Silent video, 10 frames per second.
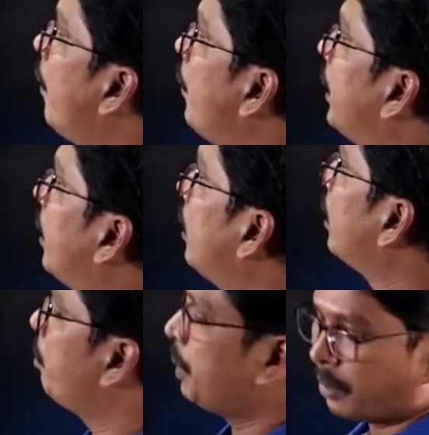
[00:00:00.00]
without
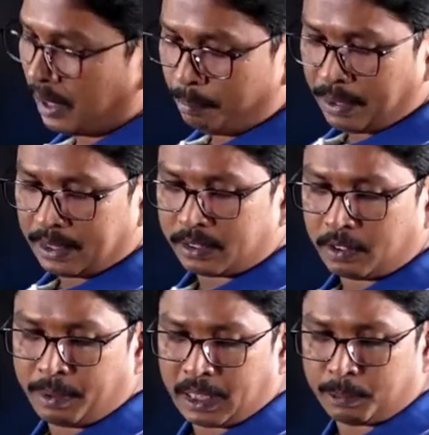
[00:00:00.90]
mutual impedances
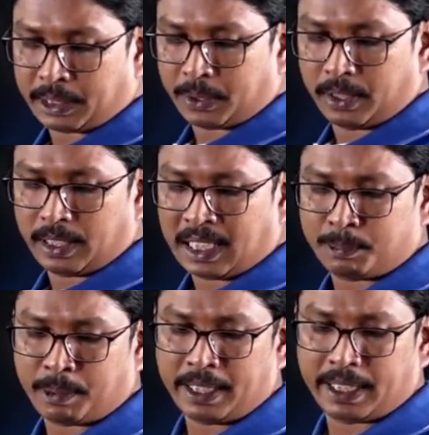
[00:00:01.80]
will be respectively?
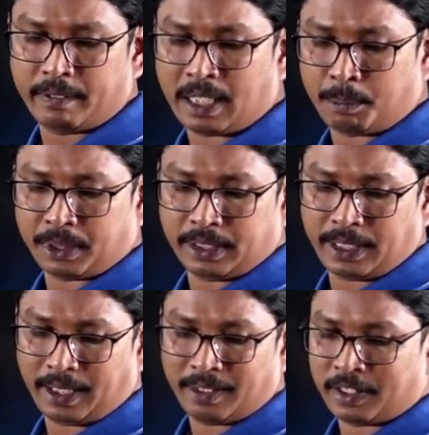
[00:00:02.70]
Aspirant given option
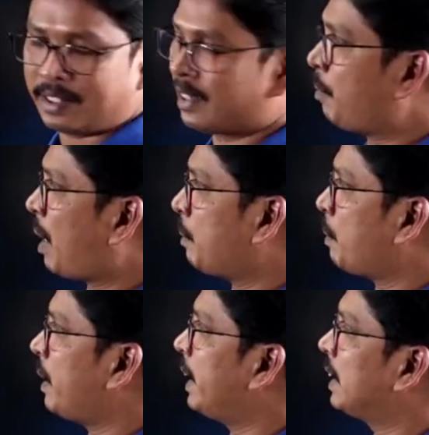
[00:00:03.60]
A. First time
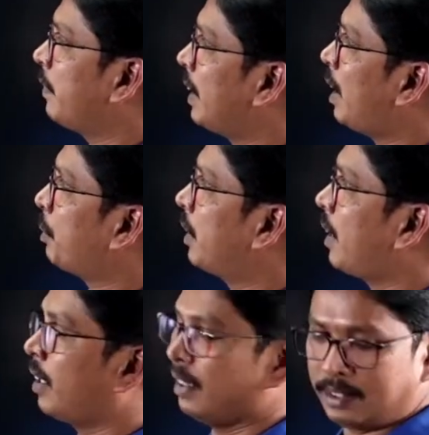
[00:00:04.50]
aspirant is given
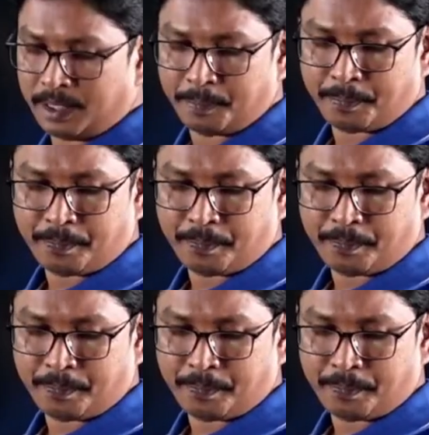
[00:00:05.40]
wrong answer.